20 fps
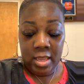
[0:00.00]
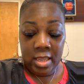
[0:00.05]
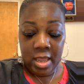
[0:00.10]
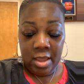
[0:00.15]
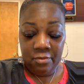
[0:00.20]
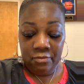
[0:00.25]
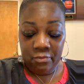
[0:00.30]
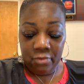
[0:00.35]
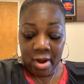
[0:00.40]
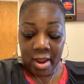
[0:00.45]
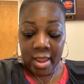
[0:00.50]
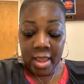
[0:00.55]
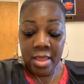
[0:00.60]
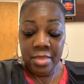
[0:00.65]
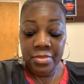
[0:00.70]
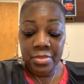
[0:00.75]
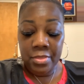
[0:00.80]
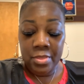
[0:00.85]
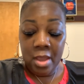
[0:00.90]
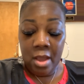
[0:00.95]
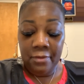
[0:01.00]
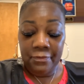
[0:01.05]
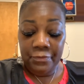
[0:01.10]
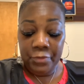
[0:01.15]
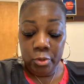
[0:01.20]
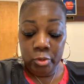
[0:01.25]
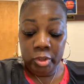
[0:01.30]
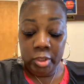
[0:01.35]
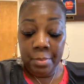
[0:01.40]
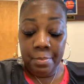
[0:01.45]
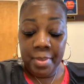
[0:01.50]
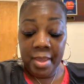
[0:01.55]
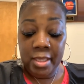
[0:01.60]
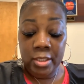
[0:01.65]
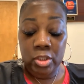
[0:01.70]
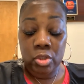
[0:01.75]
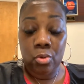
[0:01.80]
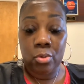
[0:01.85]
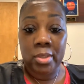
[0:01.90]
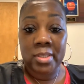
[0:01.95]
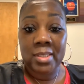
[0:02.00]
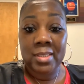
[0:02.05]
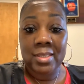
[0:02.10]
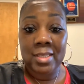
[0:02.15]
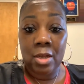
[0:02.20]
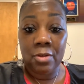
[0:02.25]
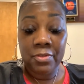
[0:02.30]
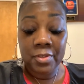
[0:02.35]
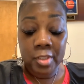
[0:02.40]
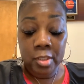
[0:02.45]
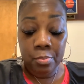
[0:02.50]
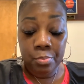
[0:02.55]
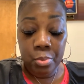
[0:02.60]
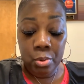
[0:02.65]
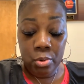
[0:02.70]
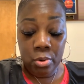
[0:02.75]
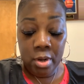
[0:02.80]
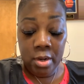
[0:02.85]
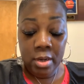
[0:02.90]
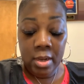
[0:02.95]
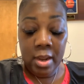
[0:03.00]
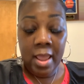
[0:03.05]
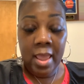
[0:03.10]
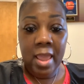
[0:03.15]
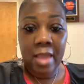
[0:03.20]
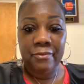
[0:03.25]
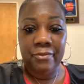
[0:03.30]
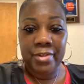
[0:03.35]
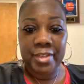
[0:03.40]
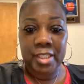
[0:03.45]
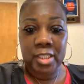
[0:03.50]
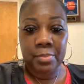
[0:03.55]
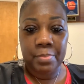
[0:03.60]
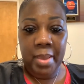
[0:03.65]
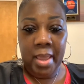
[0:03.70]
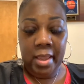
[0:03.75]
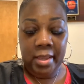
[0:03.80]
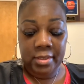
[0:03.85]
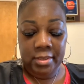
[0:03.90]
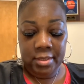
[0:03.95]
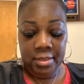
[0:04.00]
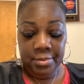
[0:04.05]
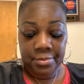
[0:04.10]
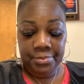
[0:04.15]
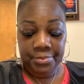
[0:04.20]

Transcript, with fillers: can write a future based on self support and respect.